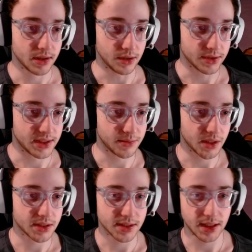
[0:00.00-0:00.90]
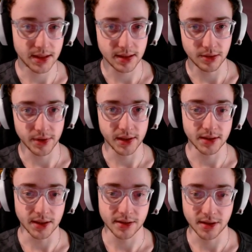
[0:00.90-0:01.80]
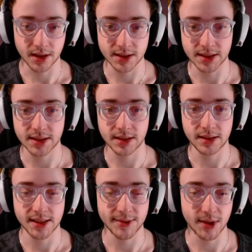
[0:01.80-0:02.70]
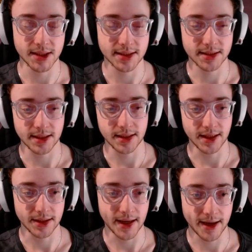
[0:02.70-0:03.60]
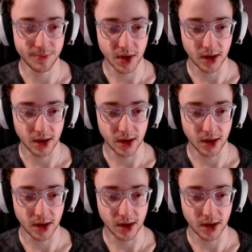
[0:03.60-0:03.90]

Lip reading: teammates, anything related to like toxicity, teammates, anything like that,